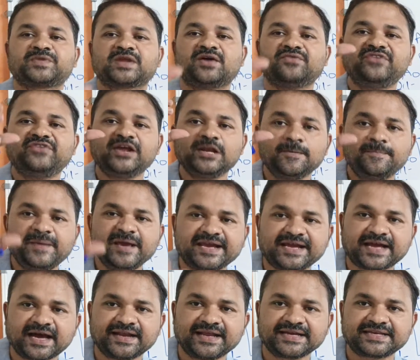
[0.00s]
will be
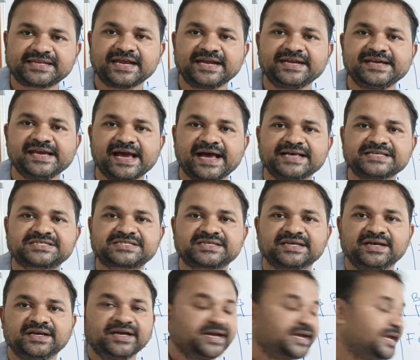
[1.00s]
connected
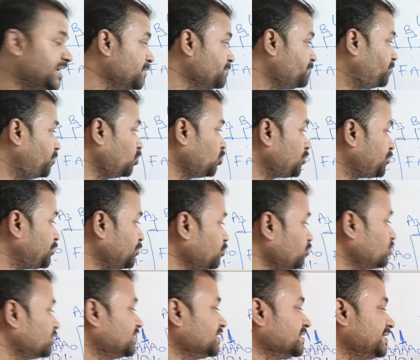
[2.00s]
as input
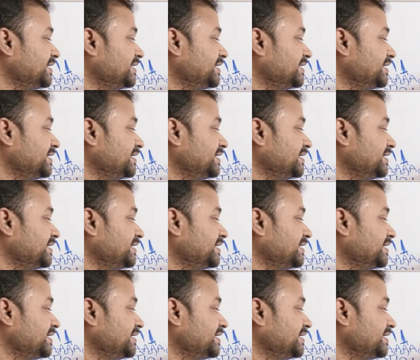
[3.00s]
to